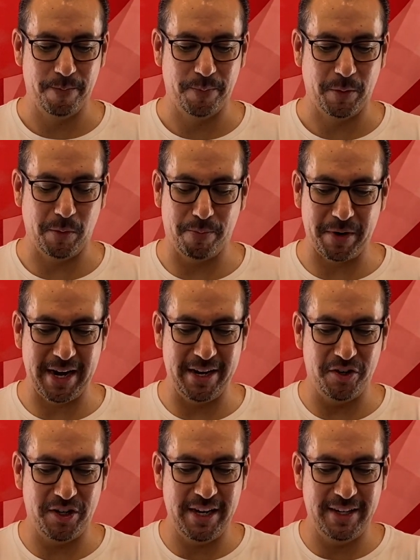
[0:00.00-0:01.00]
We pray in
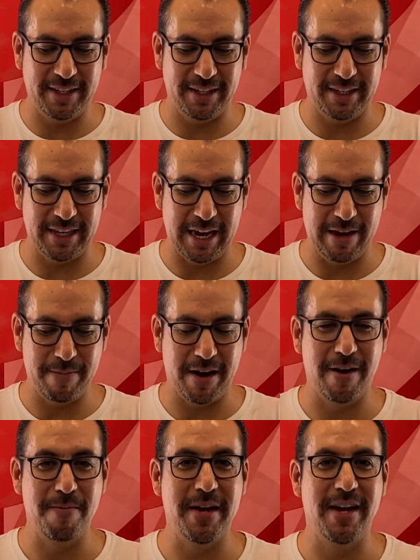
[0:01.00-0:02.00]
Jesus' name.
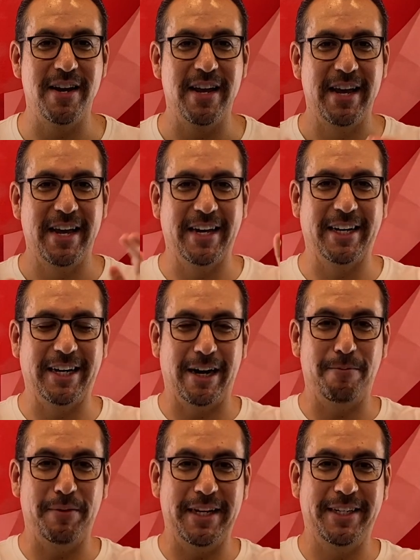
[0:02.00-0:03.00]
Amen.
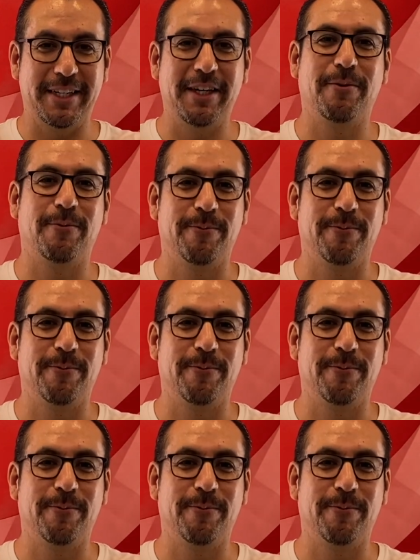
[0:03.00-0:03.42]
God bless you.